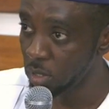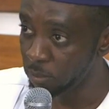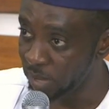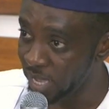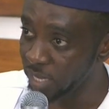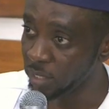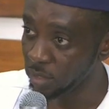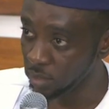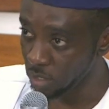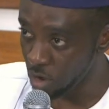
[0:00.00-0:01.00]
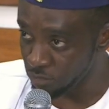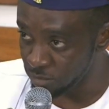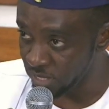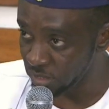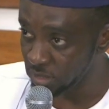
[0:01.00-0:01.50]
by the
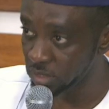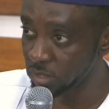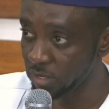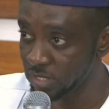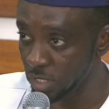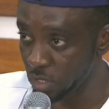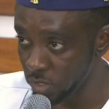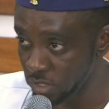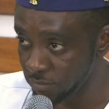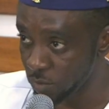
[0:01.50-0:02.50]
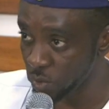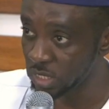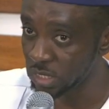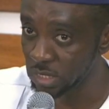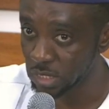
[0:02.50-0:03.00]
government, our security
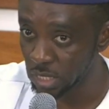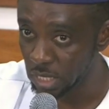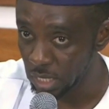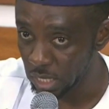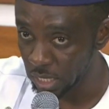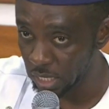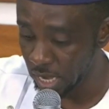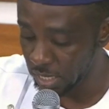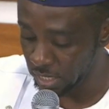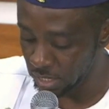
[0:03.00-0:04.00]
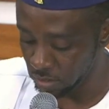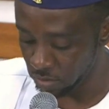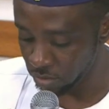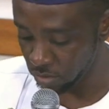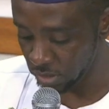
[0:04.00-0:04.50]
forces, and the Canadian
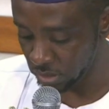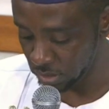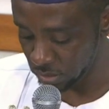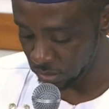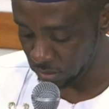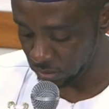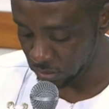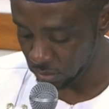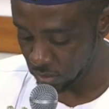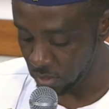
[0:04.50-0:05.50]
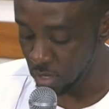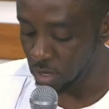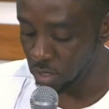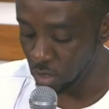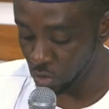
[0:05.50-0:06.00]
authorities.
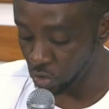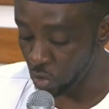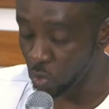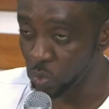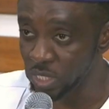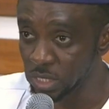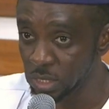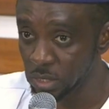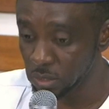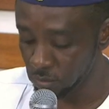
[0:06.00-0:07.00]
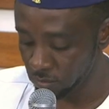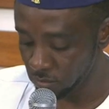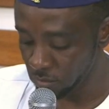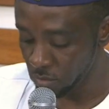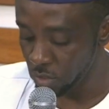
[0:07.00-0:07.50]
Dr. Owis,
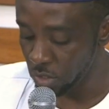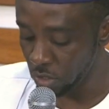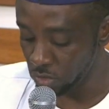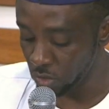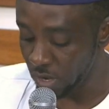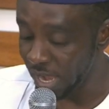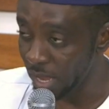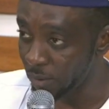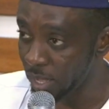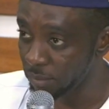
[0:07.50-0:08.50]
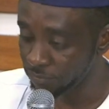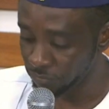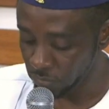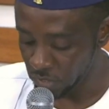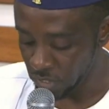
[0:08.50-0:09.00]
Dr. Kalawa,
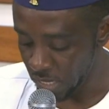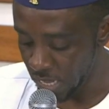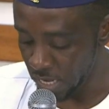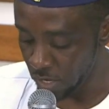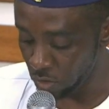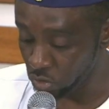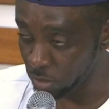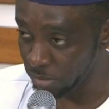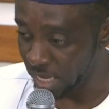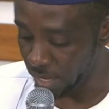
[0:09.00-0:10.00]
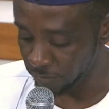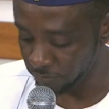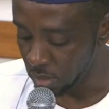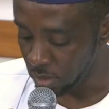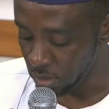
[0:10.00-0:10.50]
and Dr. Mina.
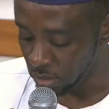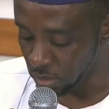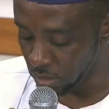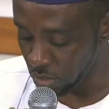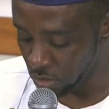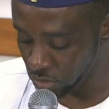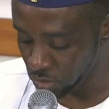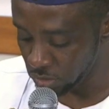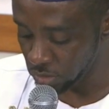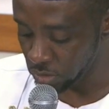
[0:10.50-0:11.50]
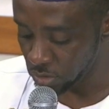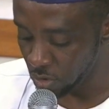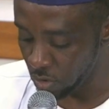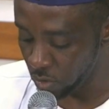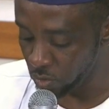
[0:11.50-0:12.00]
The doctors
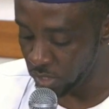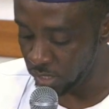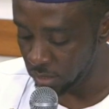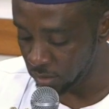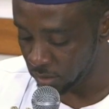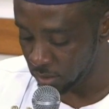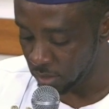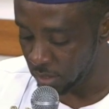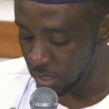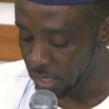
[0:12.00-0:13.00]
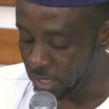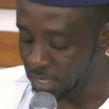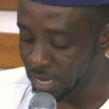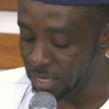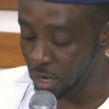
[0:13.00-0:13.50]
concluded
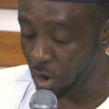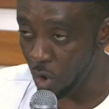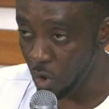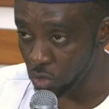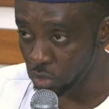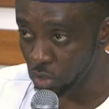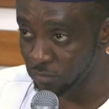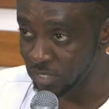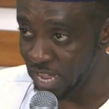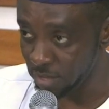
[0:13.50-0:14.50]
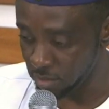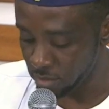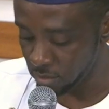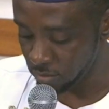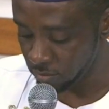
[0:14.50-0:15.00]
that the cause of death